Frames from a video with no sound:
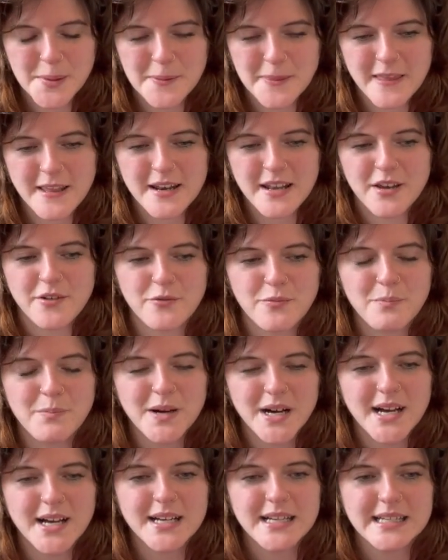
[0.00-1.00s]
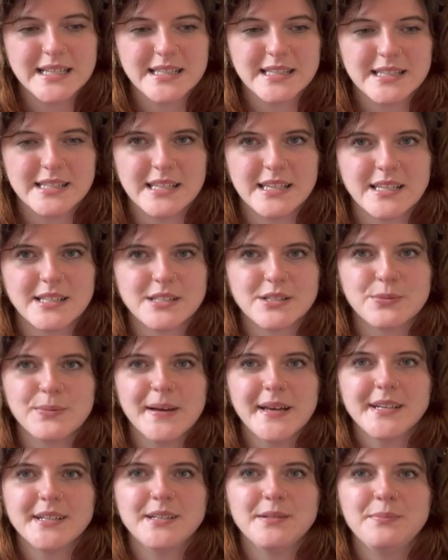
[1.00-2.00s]
and I've bought, like,
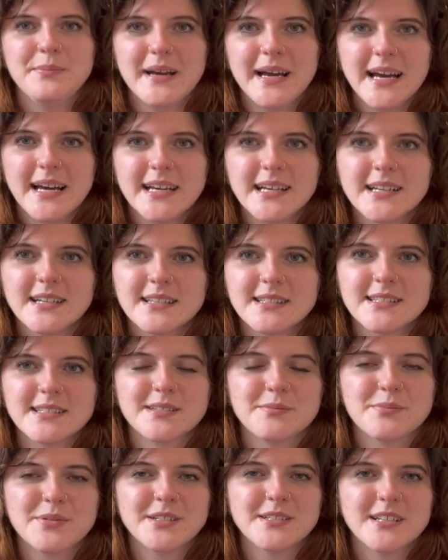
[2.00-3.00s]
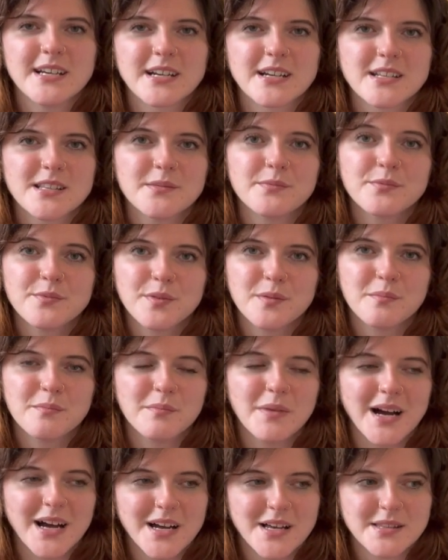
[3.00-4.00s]
sweater bags to protect them from
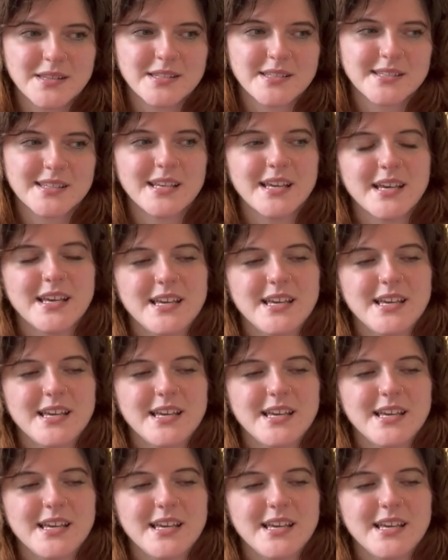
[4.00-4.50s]
moths.